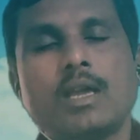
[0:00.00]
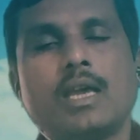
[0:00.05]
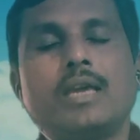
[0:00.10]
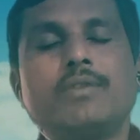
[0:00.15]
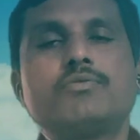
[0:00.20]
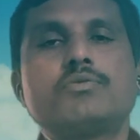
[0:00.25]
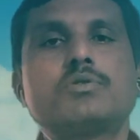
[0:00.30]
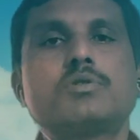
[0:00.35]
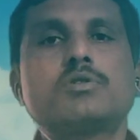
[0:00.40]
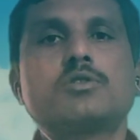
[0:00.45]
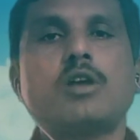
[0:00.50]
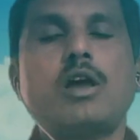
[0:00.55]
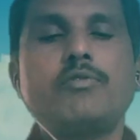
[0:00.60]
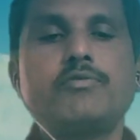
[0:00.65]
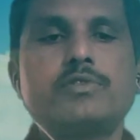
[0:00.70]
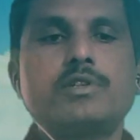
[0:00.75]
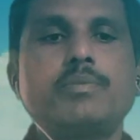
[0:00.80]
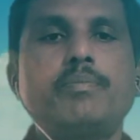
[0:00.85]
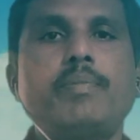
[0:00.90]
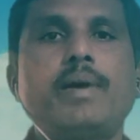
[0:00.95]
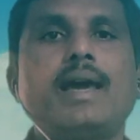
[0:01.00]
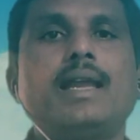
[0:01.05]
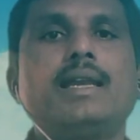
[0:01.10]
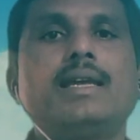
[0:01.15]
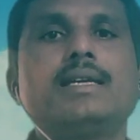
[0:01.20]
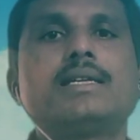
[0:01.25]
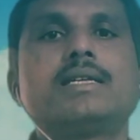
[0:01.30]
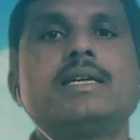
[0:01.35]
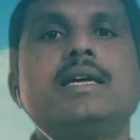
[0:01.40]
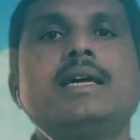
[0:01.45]
If soft
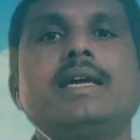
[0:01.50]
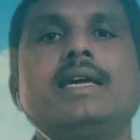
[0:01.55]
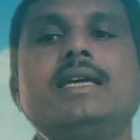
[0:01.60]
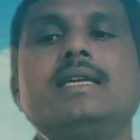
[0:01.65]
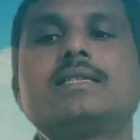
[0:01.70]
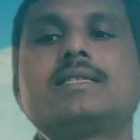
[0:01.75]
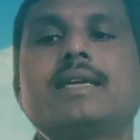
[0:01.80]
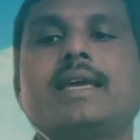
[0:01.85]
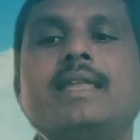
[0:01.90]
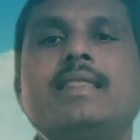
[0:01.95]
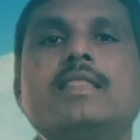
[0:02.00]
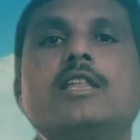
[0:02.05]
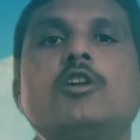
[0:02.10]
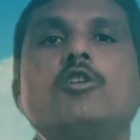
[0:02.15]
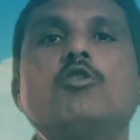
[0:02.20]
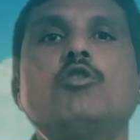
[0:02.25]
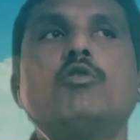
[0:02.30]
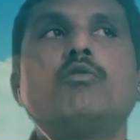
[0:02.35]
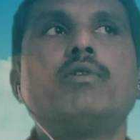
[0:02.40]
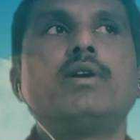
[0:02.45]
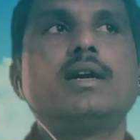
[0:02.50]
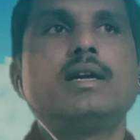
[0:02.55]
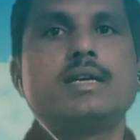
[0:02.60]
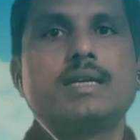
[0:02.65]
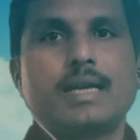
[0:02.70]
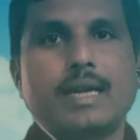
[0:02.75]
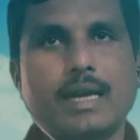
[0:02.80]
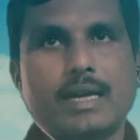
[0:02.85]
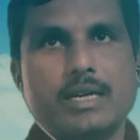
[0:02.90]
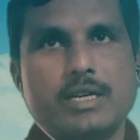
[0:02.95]
palate is in the
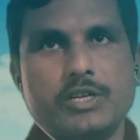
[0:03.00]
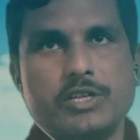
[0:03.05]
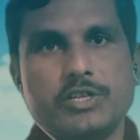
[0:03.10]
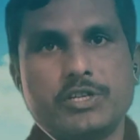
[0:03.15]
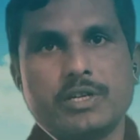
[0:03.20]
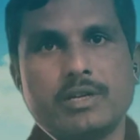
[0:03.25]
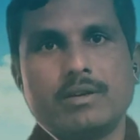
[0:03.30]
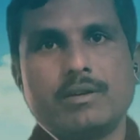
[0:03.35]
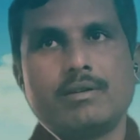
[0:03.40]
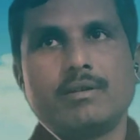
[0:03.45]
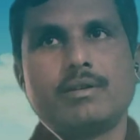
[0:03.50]
lowered condition,